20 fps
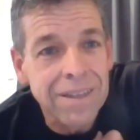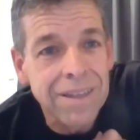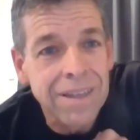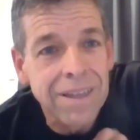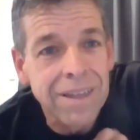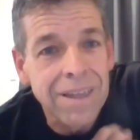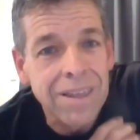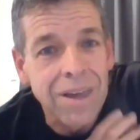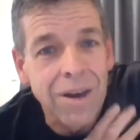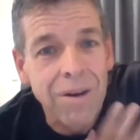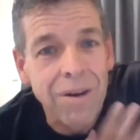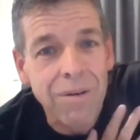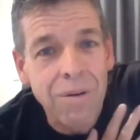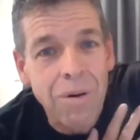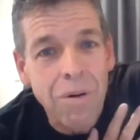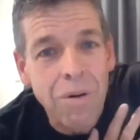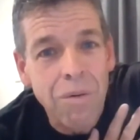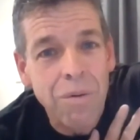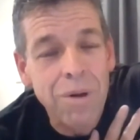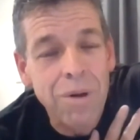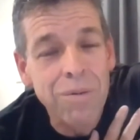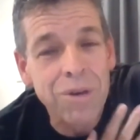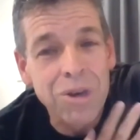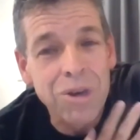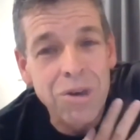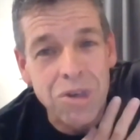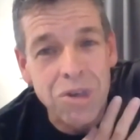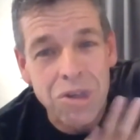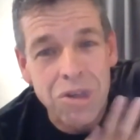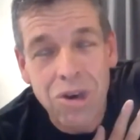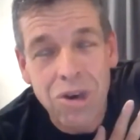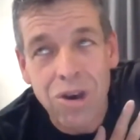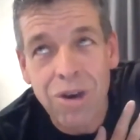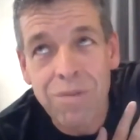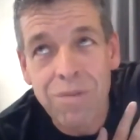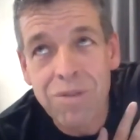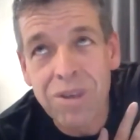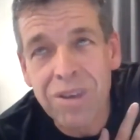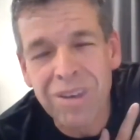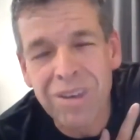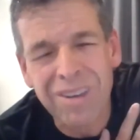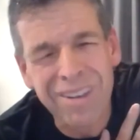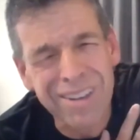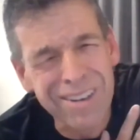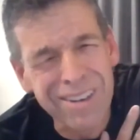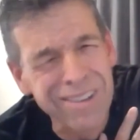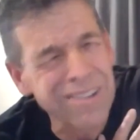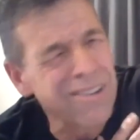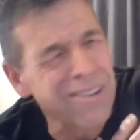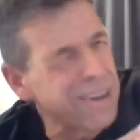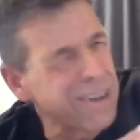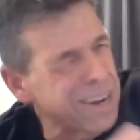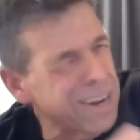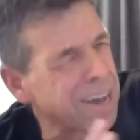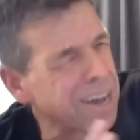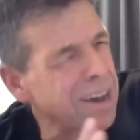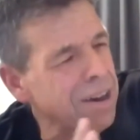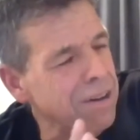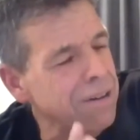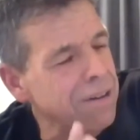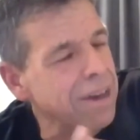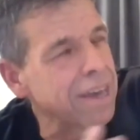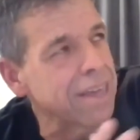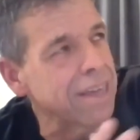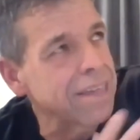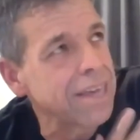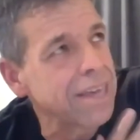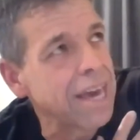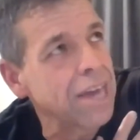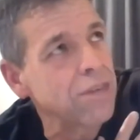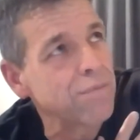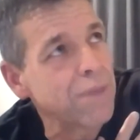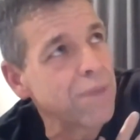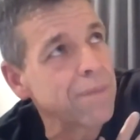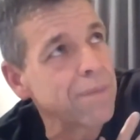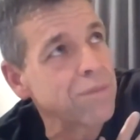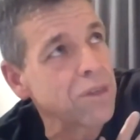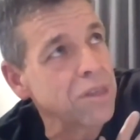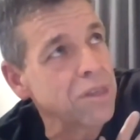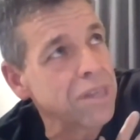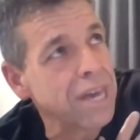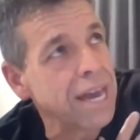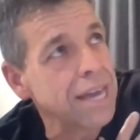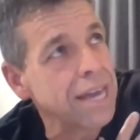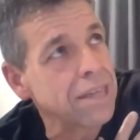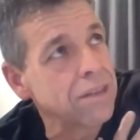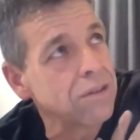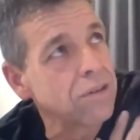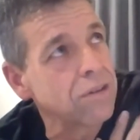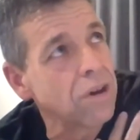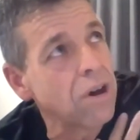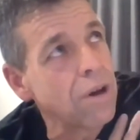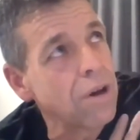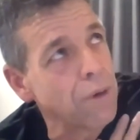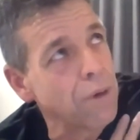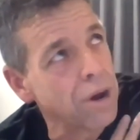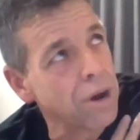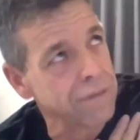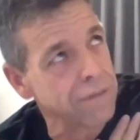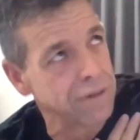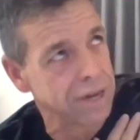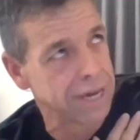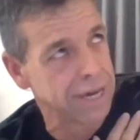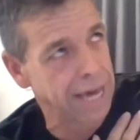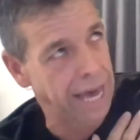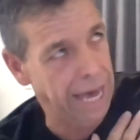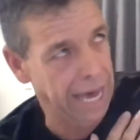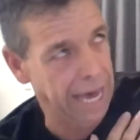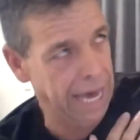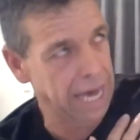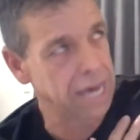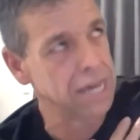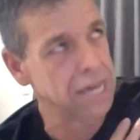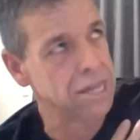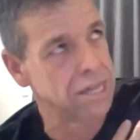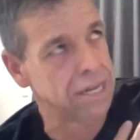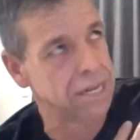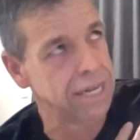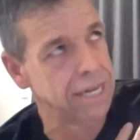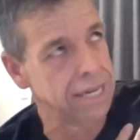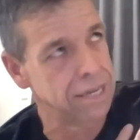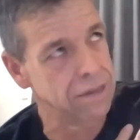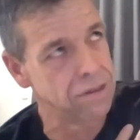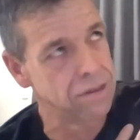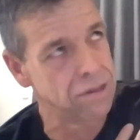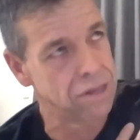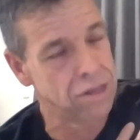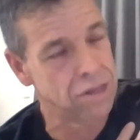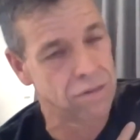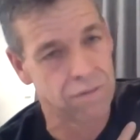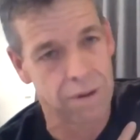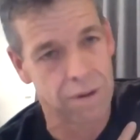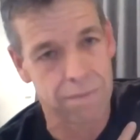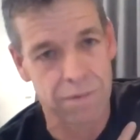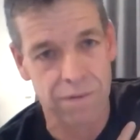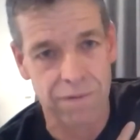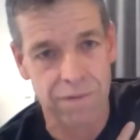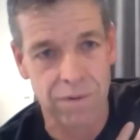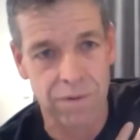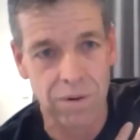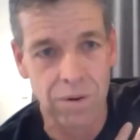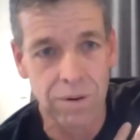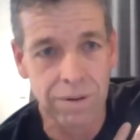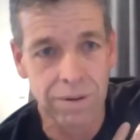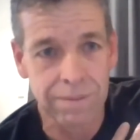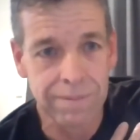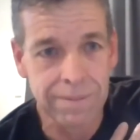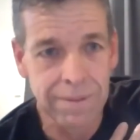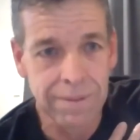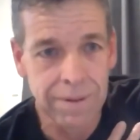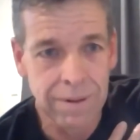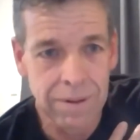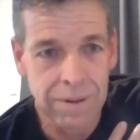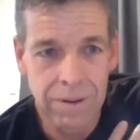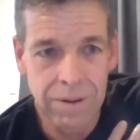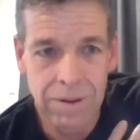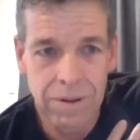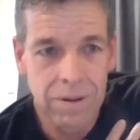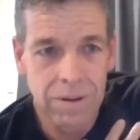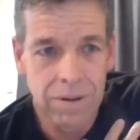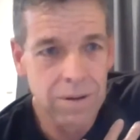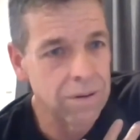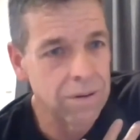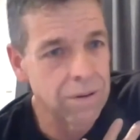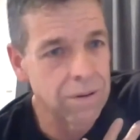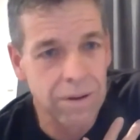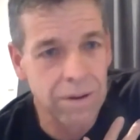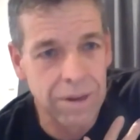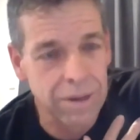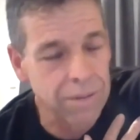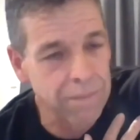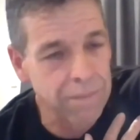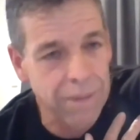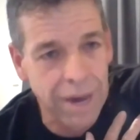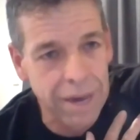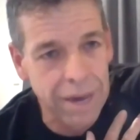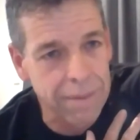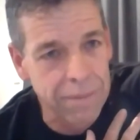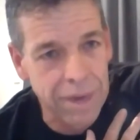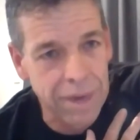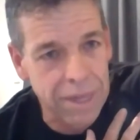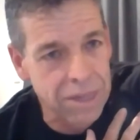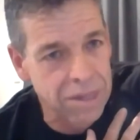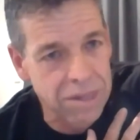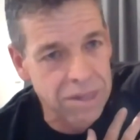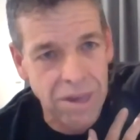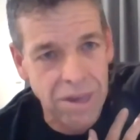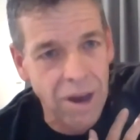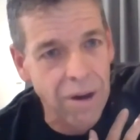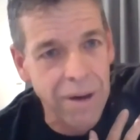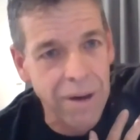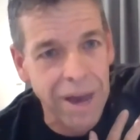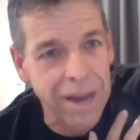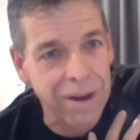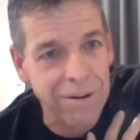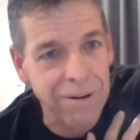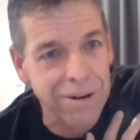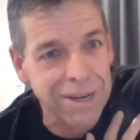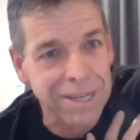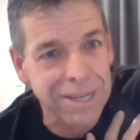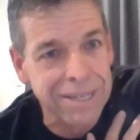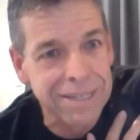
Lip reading: So when we use the terms, and look, I know as mums and dads, look, I might have occasionally used this one before. Oh, you make me so angry.